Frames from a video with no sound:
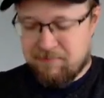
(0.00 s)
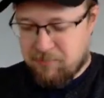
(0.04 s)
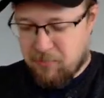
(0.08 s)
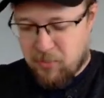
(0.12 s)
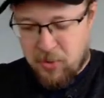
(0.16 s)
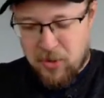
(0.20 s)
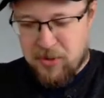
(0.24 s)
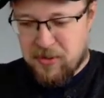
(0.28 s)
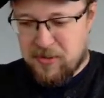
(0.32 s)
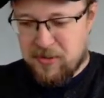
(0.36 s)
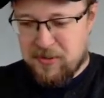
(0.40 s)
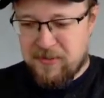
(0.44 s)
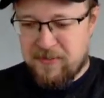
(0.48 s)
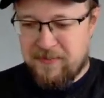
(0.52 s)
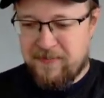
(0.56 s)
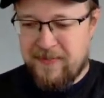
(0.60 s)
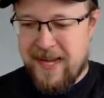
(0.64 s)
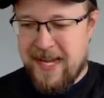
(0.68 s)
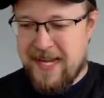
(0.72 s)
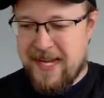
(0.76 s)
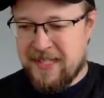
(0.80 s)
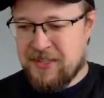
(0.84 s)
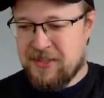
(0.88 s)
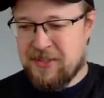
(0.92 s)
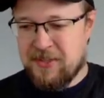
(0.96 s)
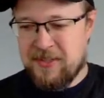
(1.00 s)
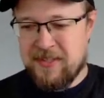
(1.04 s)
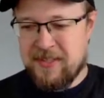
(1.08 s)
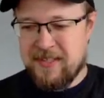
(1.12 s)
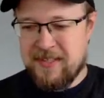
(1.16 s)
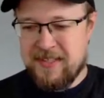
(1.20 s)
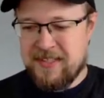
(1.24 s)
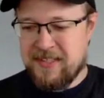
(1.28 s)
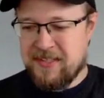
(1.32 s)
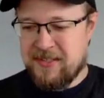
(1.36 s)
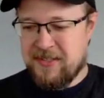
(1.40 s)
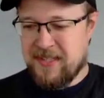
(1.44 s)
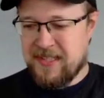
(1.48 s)
moral fact or
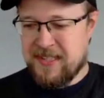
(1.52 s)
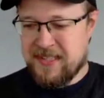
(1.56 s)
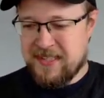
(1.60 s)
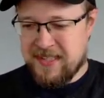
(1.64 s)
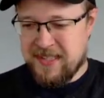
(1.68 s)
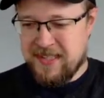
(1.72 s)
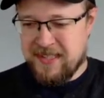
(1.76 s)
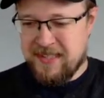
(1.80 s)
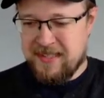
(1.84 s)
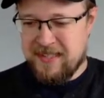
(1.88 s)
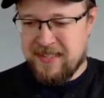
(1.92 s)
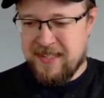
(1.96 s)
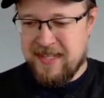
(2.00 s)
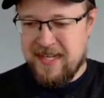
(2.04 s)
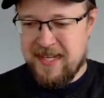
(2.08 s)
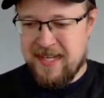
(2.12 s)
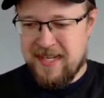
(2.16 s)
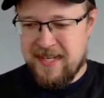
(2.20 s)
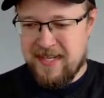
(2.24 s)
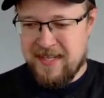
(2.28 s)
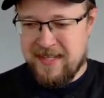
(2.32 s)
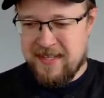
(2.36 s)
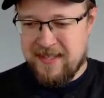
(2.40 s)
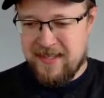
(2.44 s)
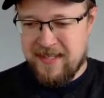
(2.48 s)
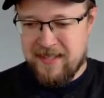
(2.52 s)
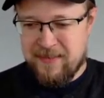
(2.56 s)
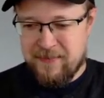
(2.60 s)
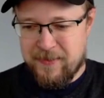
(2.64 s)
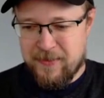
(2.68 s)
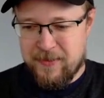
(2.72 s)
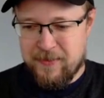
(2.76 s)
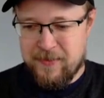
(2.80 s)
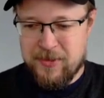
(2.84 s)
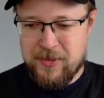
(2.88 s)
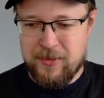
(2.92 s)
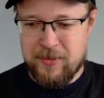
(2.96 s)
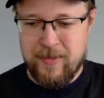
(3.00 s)
an interesting thing
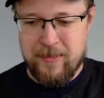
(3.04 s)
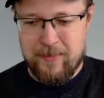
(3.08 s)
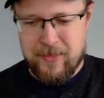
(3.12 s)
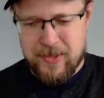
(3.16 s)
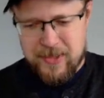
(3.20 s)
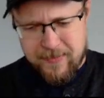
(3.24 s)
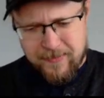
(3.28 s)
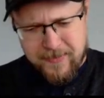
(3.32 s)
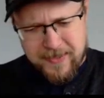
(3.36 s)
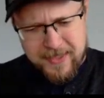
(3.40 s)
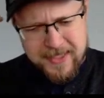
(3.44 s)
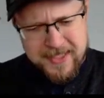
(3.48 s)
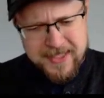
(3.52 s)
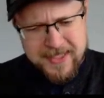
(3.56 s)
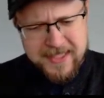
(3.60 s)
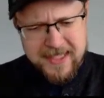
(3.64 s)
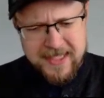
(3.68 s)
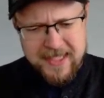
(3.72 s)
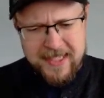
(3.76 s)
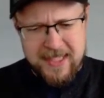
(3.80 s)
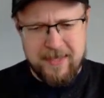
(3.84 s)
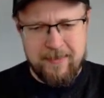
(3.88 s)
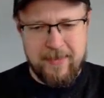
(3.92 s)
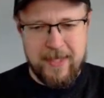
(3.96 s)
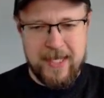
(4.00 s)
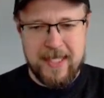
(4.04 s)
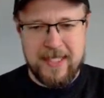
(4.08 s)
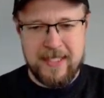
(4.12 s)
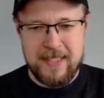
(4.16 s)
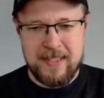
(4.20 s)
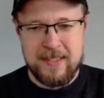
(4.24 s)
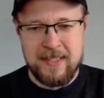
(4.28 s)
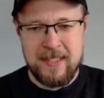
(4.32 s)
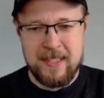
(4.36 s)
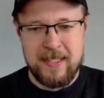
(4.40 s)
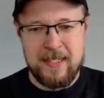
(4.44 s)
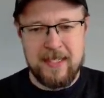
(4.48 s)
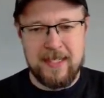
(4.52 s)
for them to remember, something to stick in the
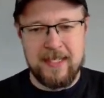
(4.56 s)
mind,